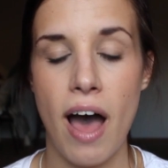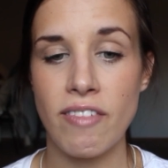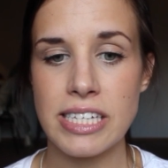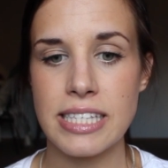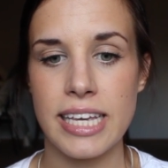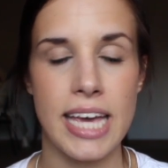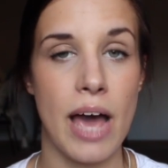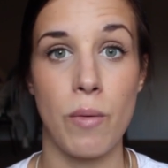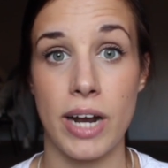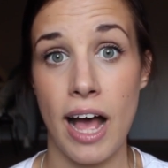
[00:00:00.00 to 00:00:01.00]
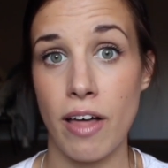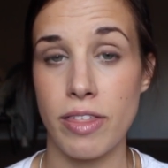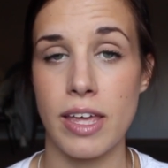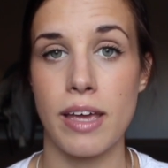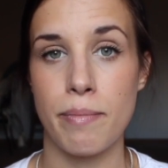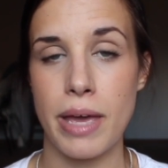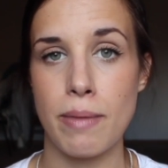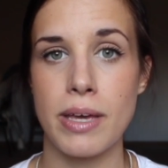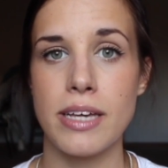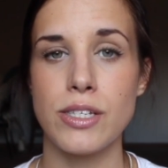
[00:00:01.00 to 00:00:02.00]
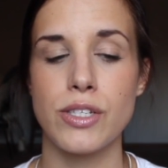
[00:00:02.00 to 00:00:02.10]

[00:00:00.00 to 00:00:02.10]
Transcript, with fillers: Obviously, I want a healthy baby,